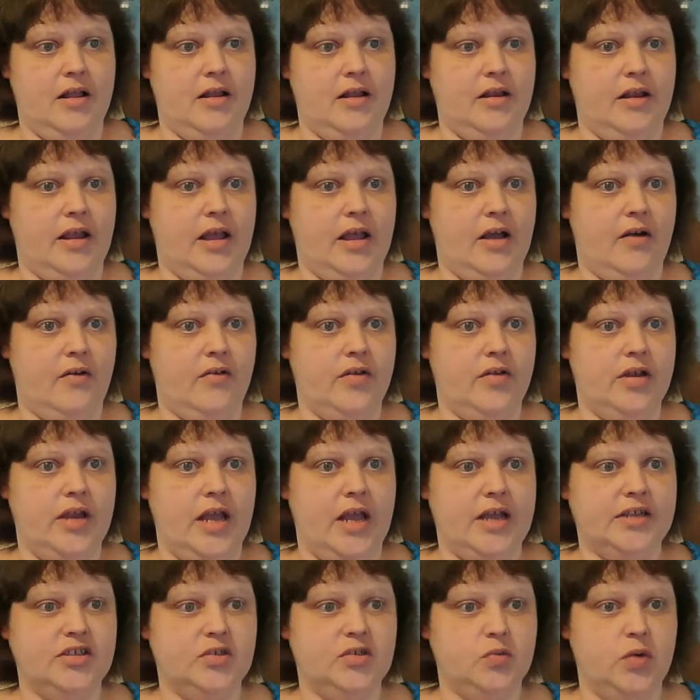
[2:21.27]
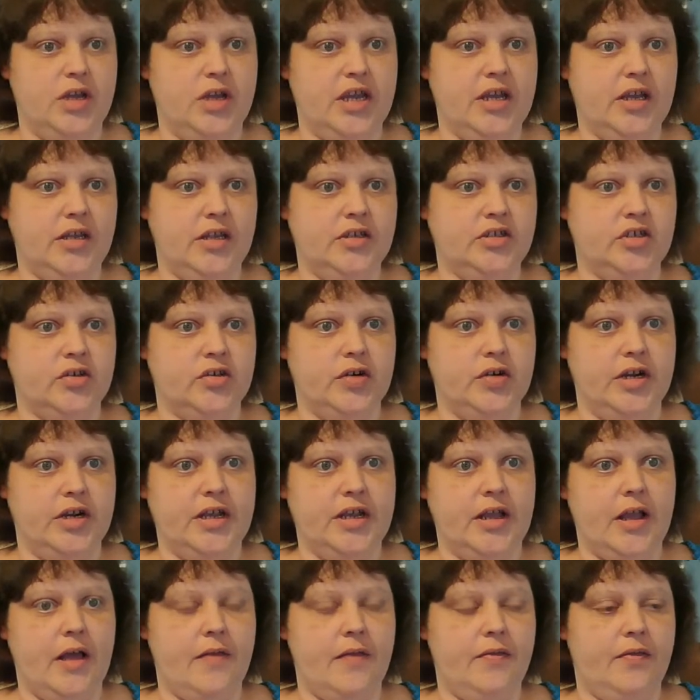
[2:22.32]
Now, next week
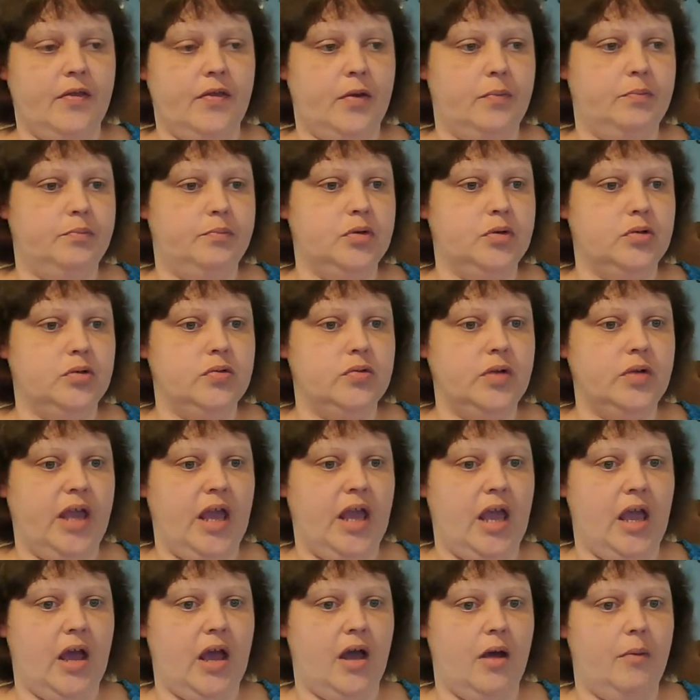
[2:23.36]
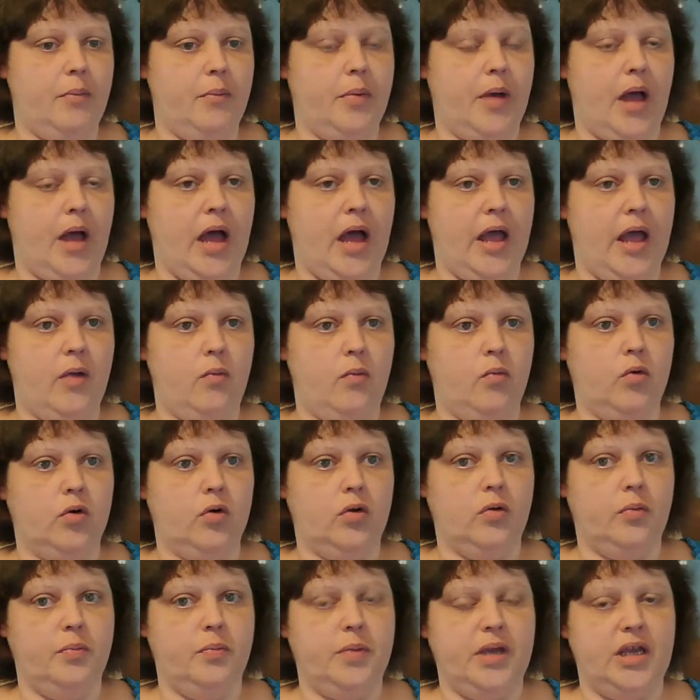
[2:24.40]
during the boot camp, I
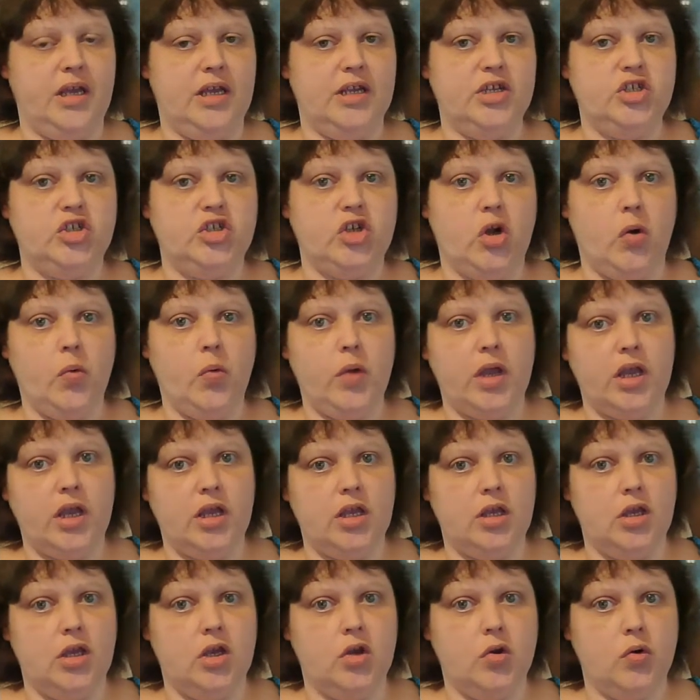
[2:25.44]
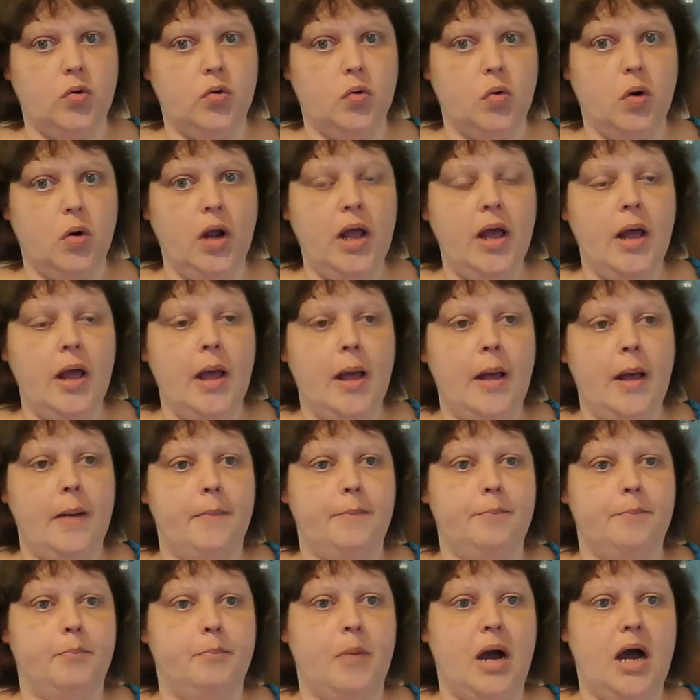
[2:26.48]
will be showing you
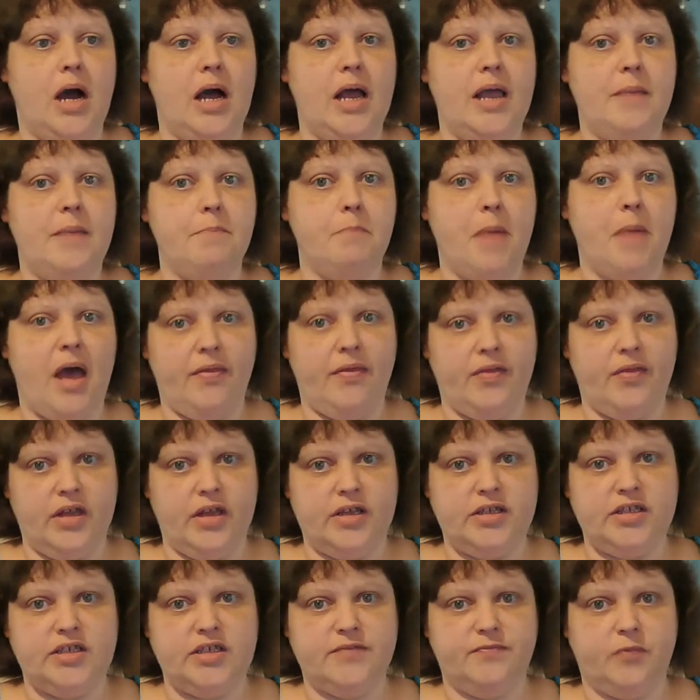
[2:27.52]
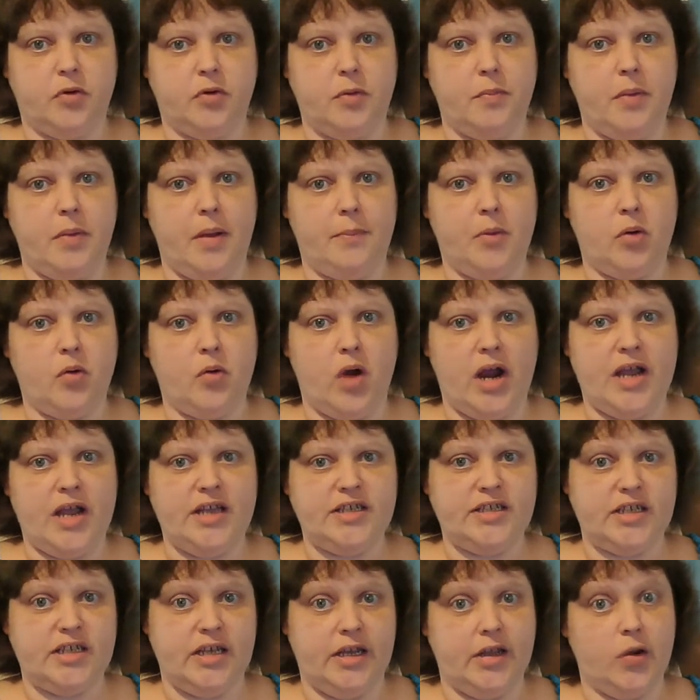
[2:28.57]
my methods for
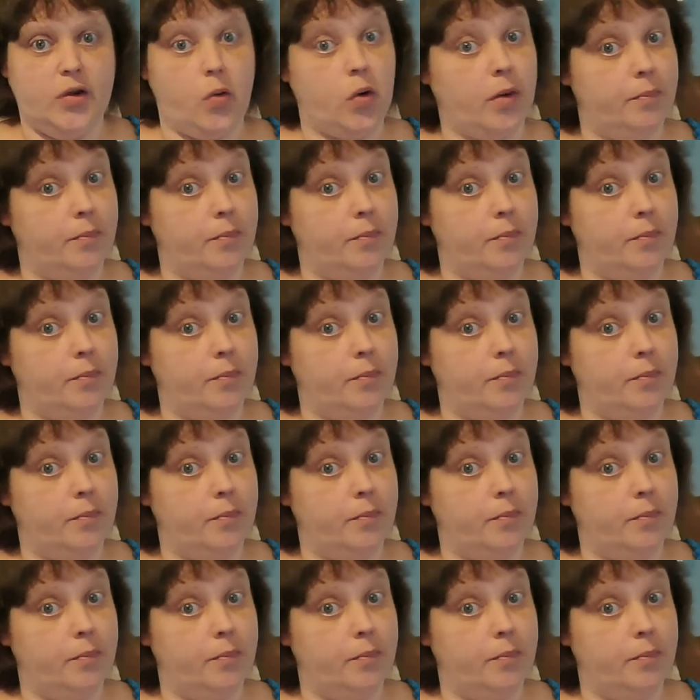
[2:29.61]
memorizing